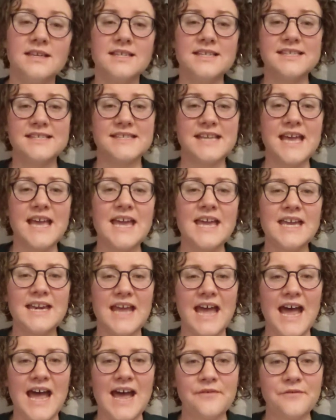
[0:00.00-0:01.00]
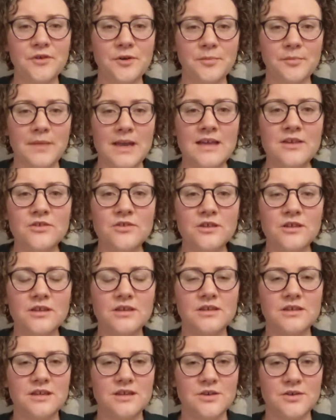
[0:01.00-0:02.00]
to say an
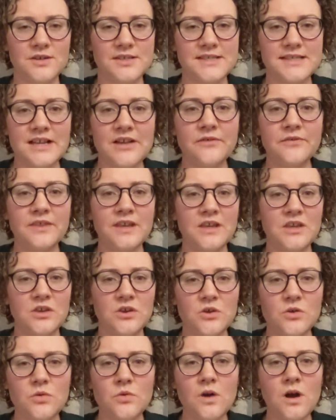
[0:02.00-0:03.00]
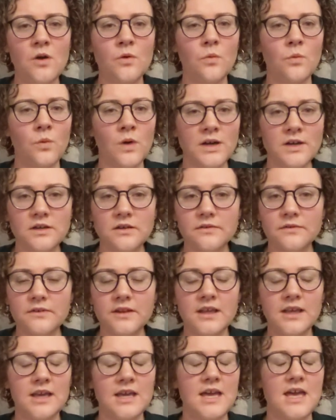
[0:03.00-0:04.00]
affirmation to yourself that you are
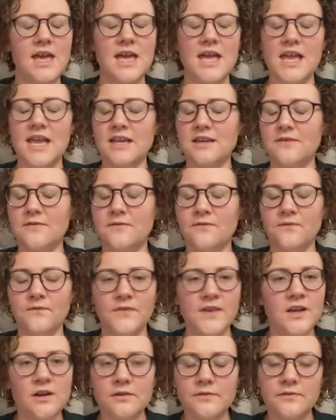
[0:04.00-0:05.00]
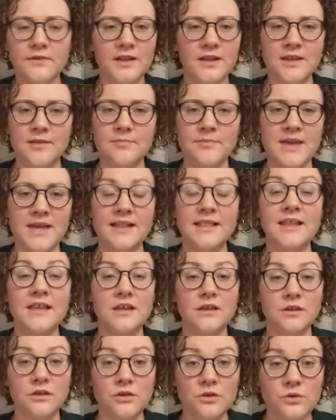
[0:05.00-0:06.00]
wonderfully and fearfully made,
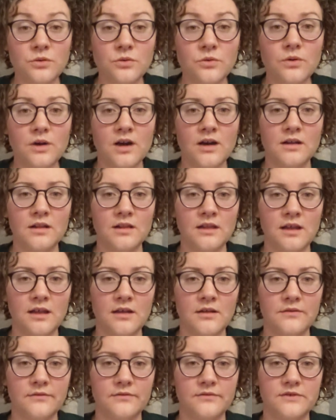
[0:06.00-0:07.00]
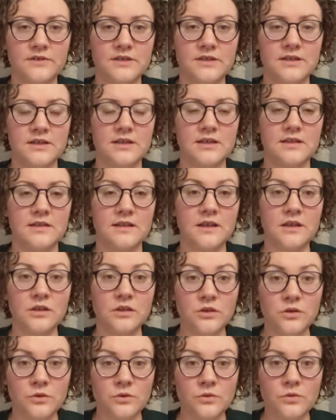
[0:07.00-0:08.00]
that you are loved?
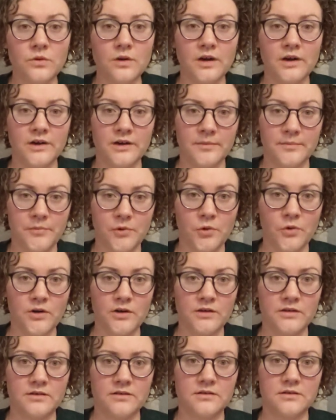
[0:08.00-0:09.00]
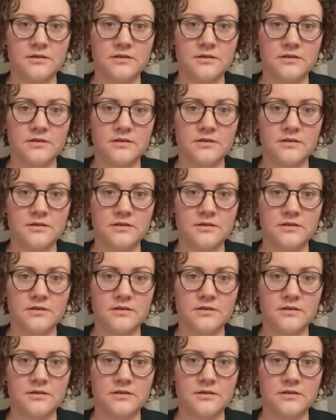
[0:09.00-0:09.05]
that you are important.